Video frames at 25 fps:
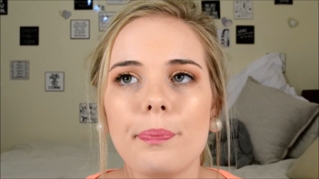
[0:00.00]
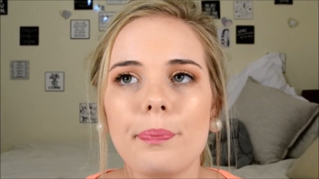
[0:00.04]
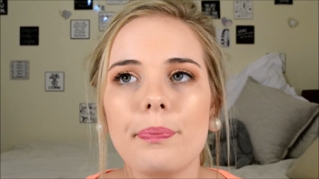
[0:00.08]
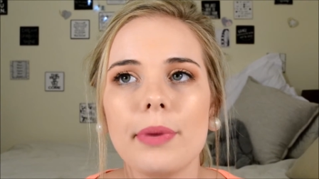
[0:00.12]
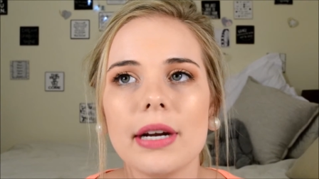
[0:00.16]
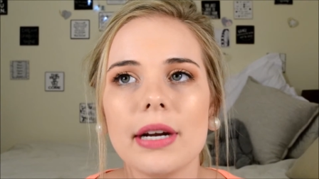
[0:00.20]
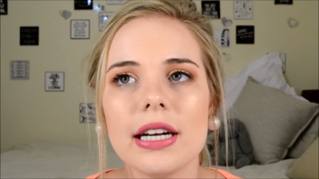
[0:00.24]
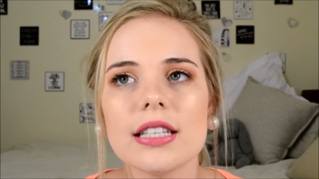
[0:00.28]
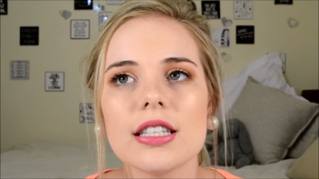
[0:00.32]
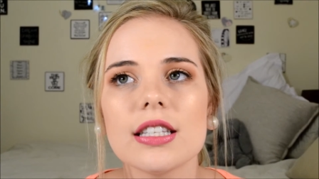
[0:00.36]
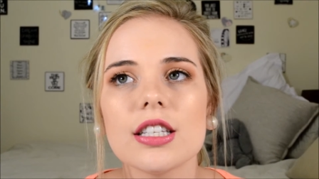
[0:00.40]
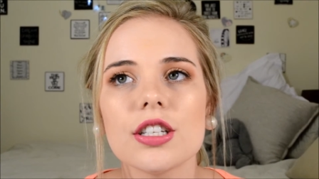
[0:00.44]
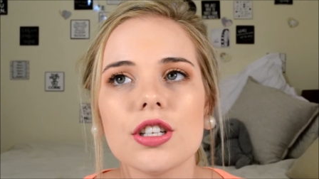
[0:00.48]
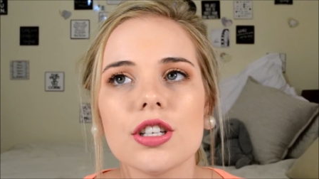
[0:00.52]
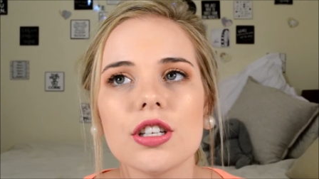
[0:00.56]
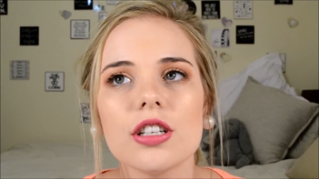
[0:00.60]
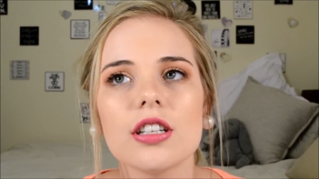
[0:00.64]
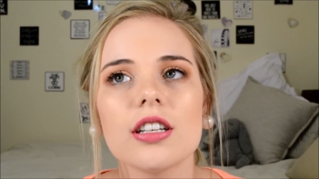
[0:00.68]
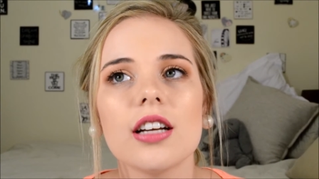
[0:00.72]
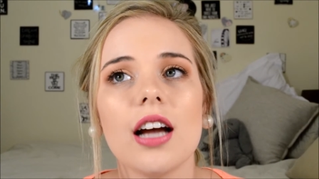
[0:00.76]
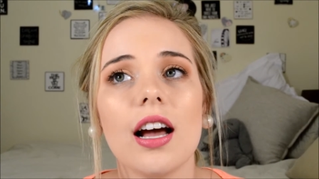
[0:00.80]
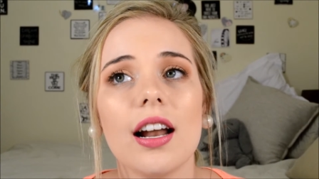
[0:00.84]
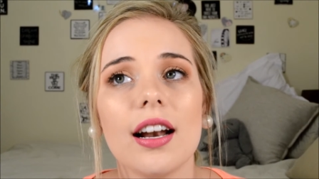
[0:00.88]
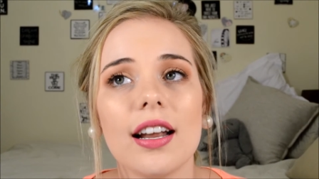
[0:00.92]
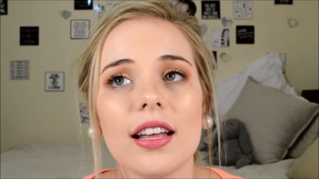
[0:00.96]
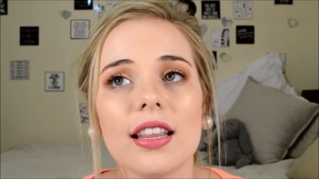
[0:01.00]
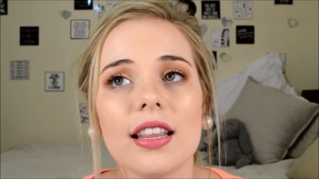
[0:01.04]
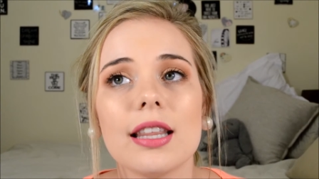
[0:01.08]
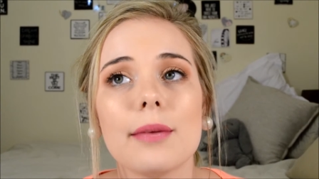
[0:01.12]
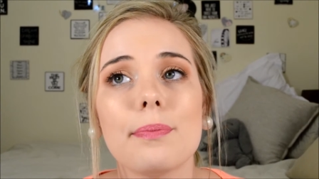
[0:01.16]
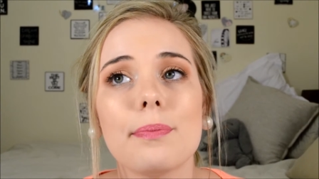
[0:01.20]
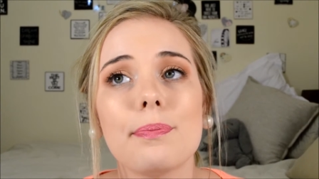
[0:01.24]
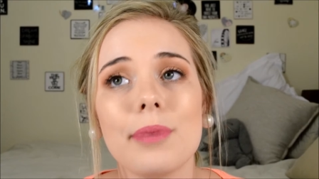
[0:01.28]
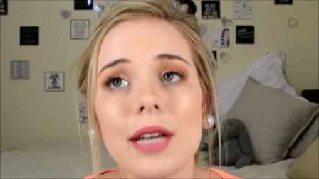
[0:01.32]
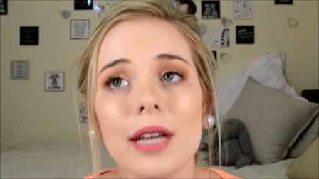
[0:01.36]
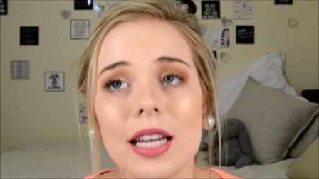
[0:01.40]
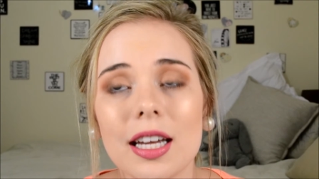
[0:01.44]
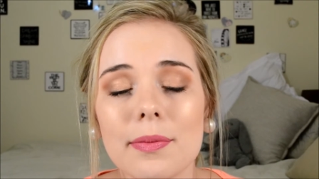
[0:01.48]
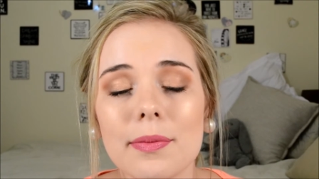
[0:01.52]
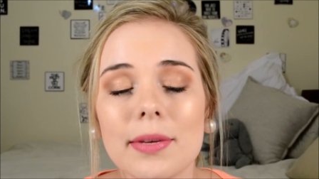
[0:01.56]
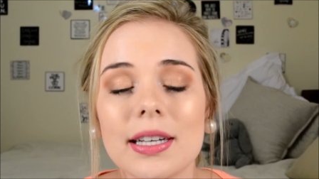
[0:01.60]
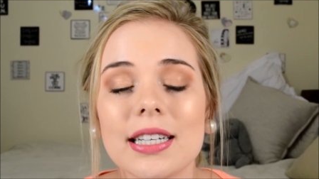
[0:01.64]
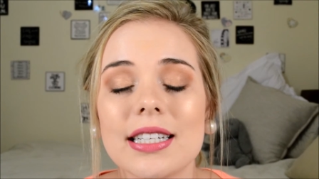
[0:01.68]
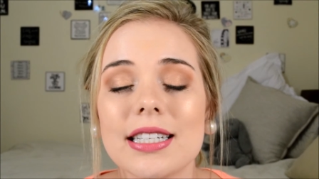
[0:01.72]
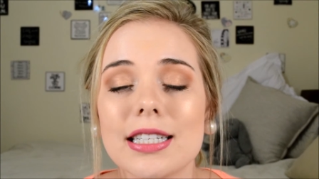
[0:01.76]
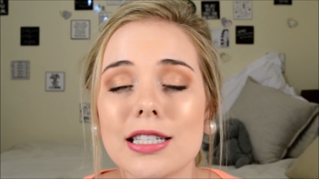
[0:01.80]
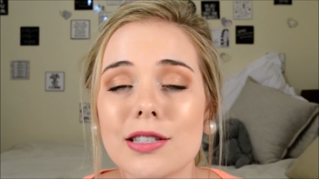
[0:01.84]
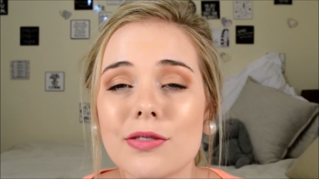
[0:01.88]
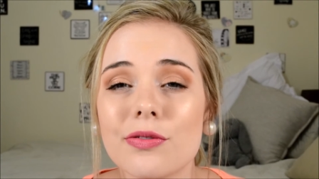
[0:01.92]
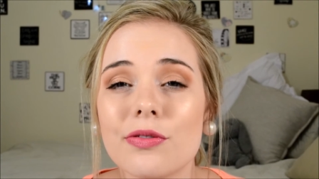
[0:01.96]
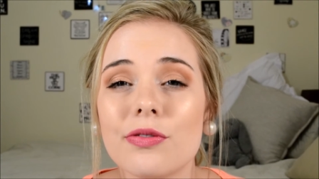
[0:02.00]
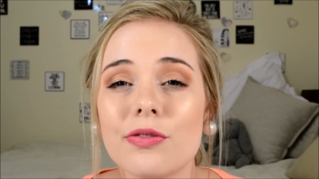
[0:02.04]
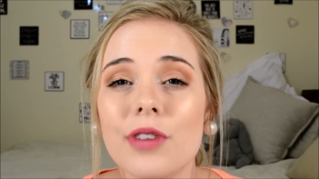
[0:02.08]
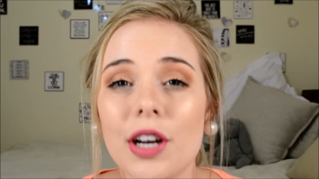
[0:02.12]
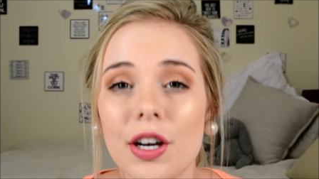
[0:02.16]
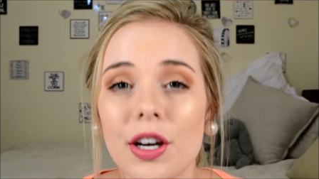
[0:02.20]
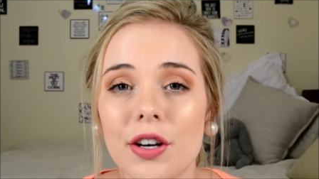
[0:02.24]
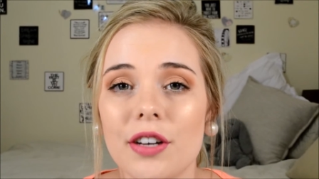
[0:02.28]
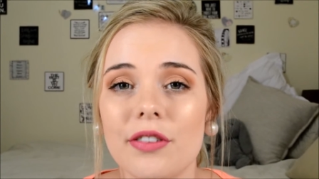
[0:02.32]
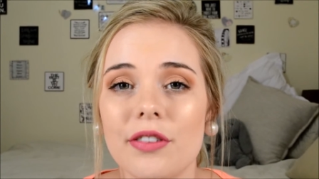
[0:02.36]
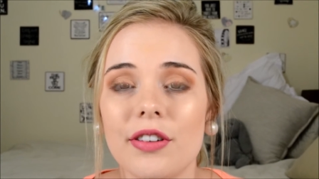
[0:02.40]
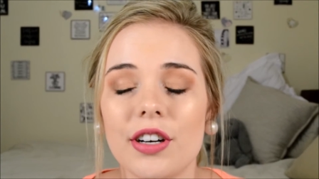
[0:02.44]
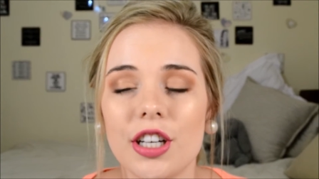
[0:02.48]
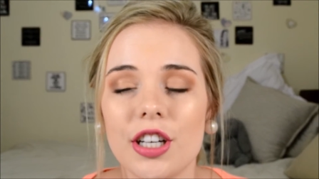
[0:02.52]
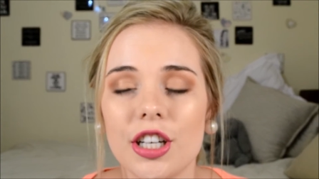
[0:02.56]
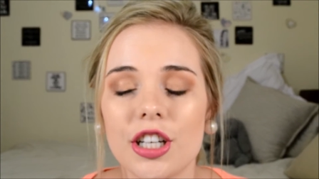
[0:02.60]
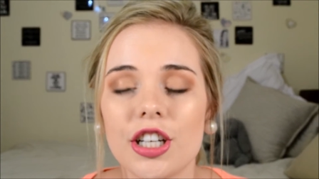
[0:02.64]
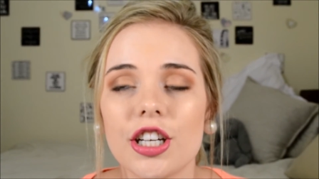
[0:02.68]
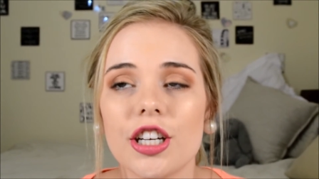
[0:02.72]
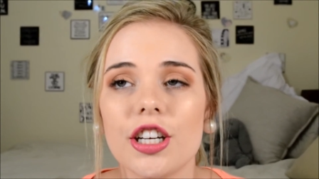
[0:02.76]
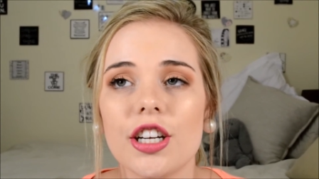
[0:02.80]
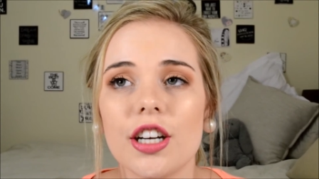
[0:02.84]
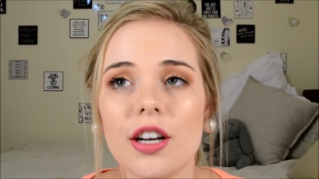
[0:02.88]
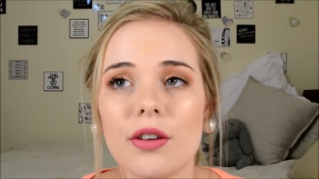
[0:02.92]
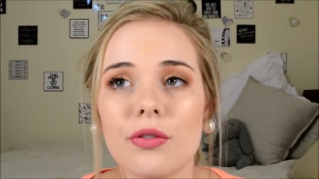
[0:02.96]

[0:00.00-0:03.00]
But it's a good color and the pigment is very, very good.